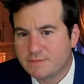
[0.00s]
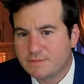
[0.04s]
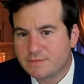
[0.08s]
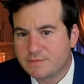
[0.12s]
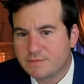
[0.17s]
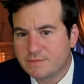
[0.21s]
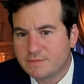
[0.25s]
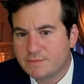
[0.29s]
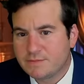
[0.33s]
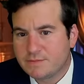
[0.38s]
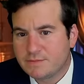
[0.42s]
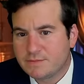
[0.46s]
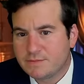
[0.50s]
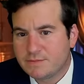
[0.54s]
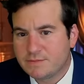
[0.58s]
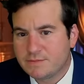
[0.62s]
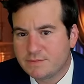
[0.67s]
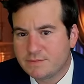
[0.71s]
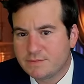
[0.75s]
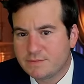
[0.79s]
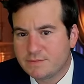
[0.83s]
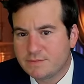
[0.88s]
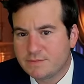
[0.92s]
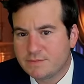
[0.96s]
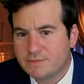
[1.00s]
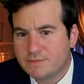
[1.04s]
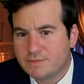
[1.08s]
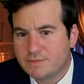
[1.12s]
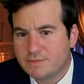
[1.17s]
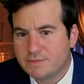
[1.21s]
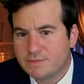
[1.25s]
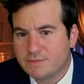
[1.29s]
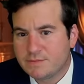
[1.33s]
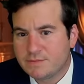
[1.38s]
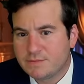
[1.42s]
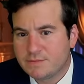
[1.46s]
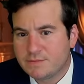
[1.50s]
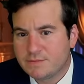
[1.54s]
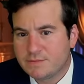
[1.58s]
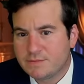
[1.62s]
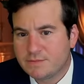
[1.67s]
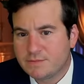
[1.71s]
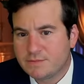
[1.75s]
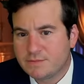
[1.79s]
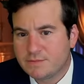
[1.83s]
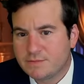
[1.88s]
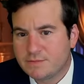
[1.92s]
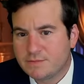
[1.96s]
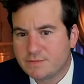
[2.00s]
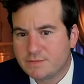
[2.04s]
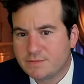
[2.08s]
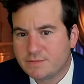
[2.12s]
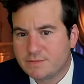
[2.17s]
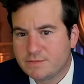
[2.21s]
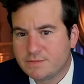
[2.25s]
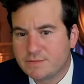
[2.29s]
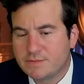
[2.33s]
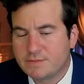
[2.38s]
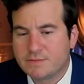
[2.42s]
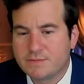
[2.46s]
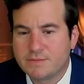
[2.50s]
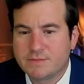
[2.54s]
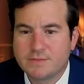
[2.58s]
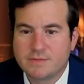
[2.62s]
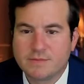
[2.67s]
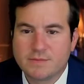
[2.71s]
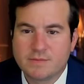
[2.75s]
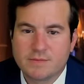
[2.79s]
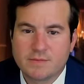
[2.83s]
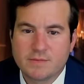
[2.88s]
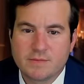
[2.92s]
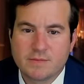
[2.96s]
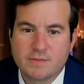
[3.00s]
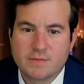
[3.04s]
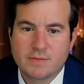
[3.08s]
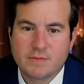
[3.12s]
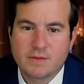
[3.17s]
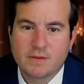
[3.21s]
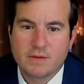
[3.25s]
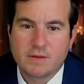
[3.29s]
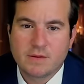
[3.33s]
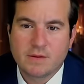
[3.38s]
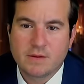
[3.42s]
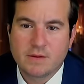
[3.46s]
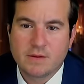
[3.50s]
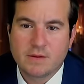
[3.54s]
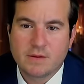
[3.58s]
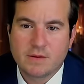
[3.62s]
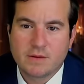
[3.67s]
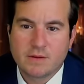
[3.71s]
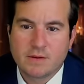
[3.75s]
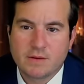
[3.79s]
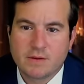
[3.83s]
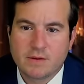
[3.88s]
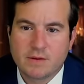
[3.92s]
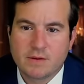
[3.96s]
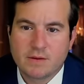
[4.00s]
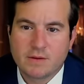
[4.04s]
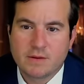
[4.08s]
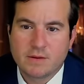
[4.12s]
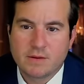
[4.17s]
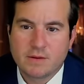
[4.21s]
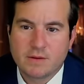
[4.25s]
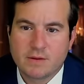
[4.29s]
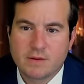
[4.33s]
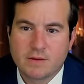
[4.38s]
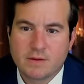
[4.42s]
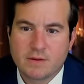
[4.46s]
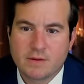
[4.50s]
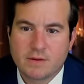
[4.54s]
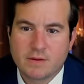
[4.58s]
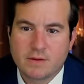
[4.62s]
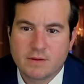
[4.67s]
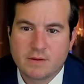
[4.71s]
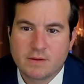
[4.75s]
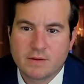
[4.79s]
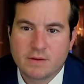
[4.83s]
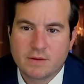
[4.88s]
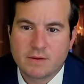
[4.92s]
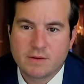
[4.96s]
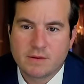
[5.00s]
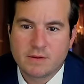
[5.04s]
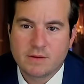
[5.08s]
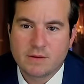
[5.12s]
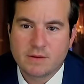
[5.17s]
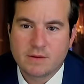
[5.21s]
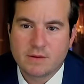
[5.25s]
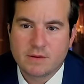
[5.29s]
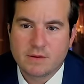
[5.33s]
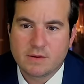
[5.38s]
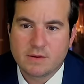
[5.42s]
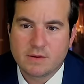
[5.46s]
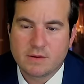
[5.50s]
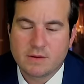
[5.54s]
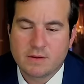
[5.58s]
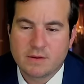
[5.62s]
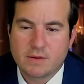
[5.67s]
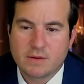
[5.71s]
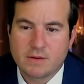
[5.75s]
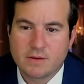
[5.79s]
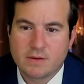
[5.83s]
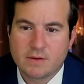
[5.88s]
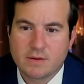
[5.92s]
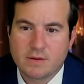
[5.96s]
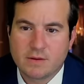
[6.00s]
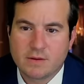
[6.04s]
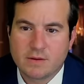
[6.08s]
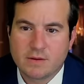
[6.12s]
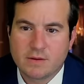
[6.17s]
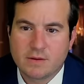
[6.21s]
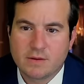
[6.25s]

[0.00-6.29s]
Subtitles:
[no speech]